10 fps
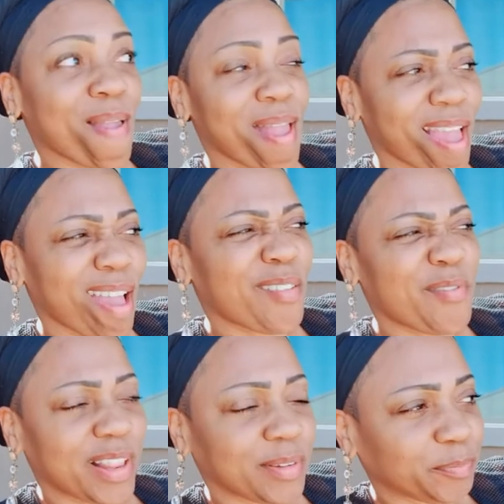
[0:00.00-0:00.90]
So I
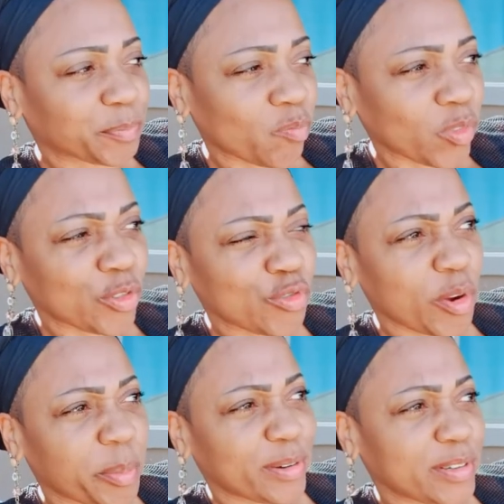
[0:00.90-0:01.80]
got
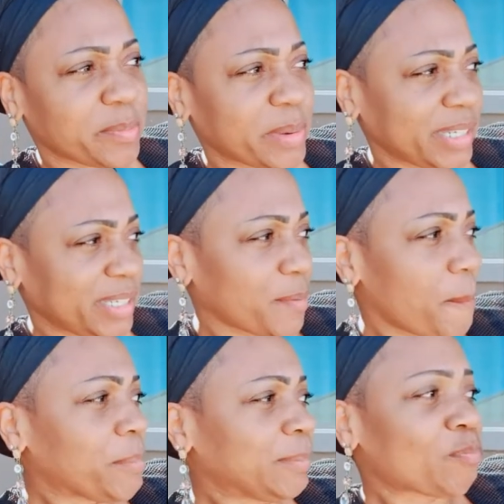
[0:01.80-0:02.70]
strawberries in my teeth.
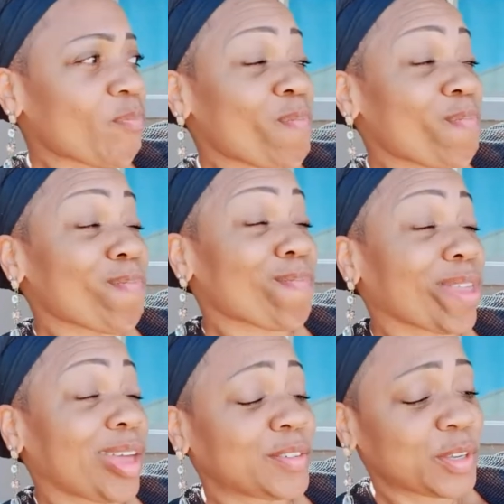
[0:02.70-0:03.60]

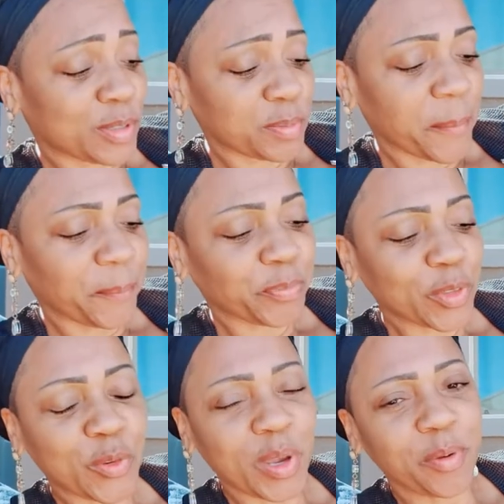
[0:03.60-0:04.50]
Excuse me. So
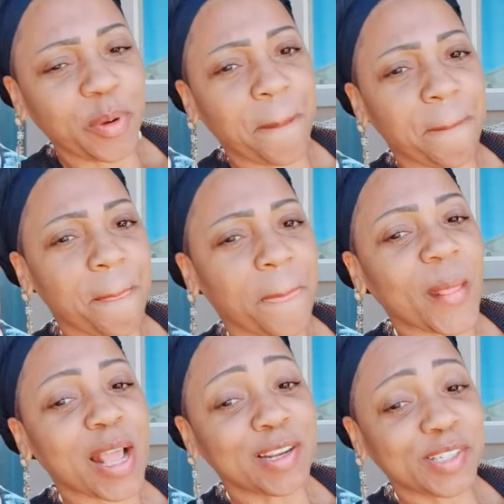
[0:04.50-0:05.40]
anyway,
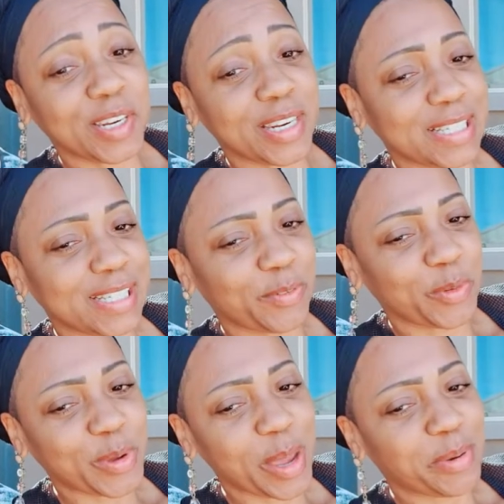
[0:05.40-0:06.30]
listen to this here that
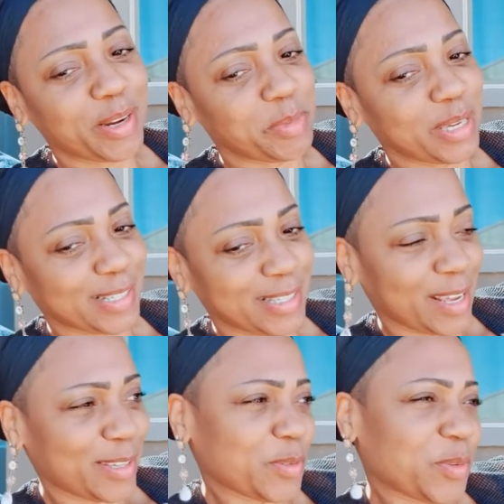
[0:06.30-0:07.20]
happened to me yesterday.
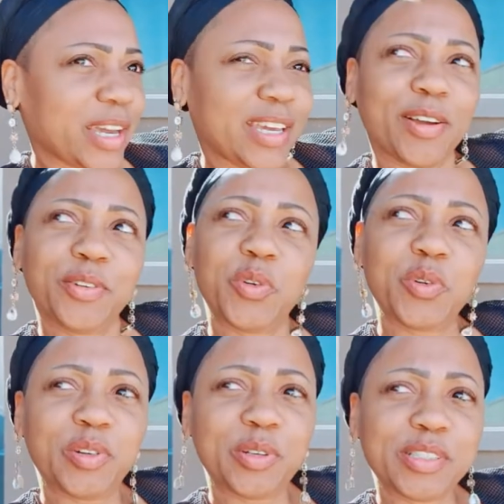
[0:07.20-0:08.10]
So right, y'all know
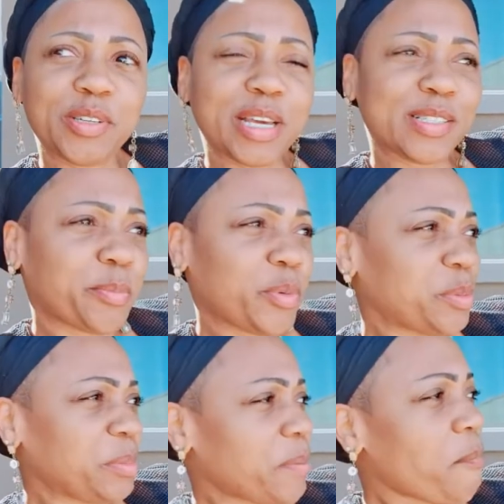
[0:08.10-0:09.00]
those of you that support
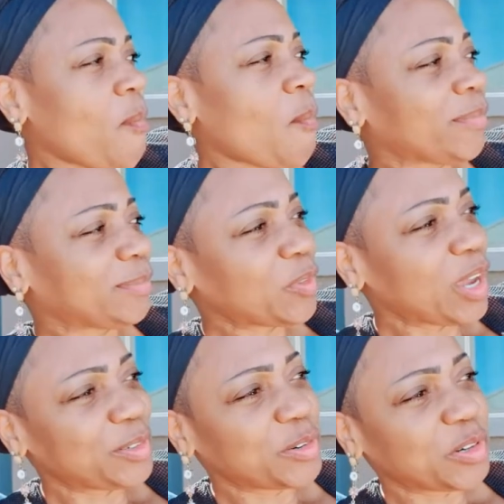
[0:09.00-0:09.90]
me, y'all
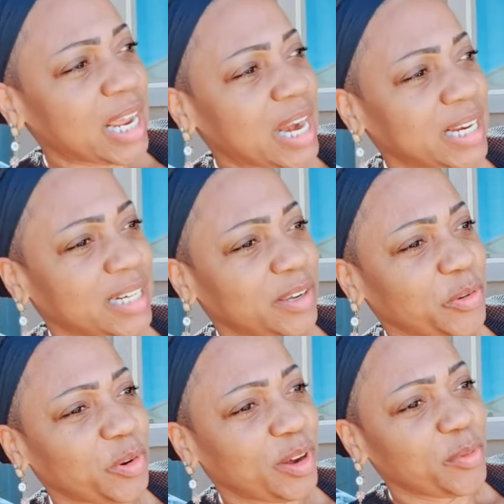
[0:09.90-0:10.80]
know that I did
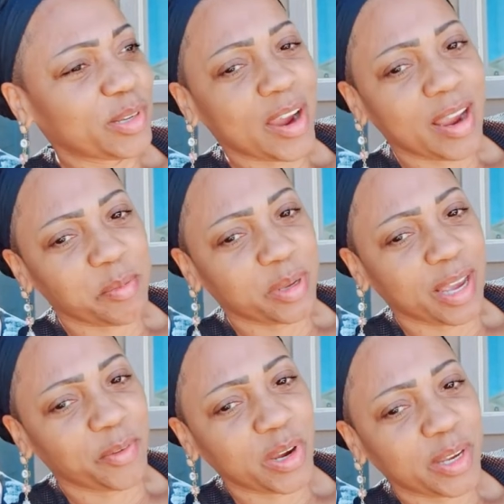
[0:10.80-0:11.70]
early retirement, like
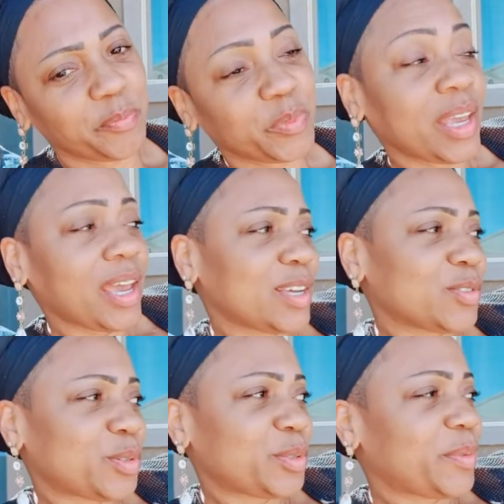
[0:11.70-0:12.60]
right. And
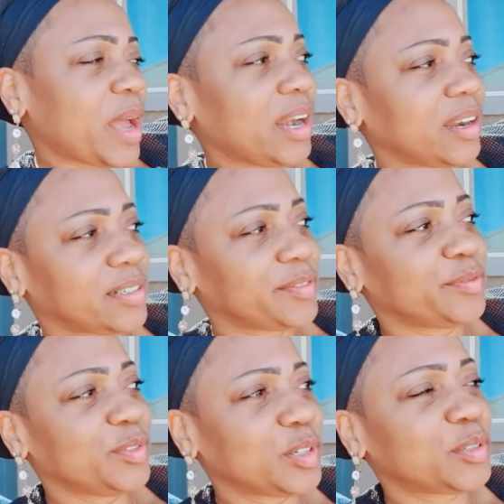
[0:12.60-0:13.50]
so I love, you
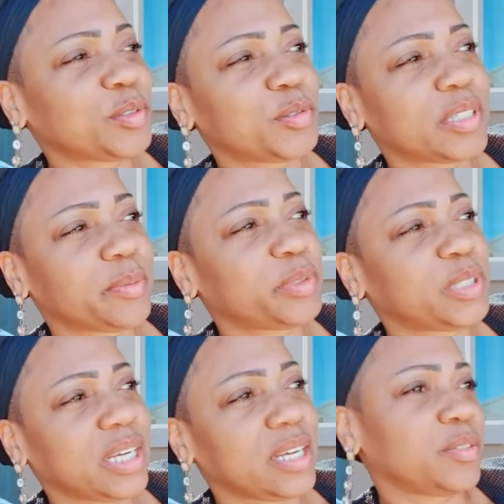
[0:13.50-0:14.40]
know, doing simple
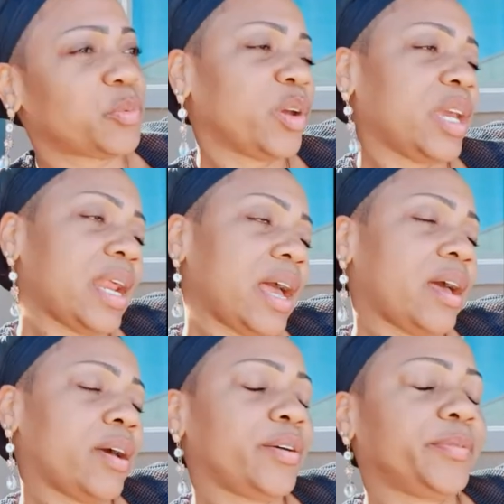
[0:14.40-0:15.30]
things, working out.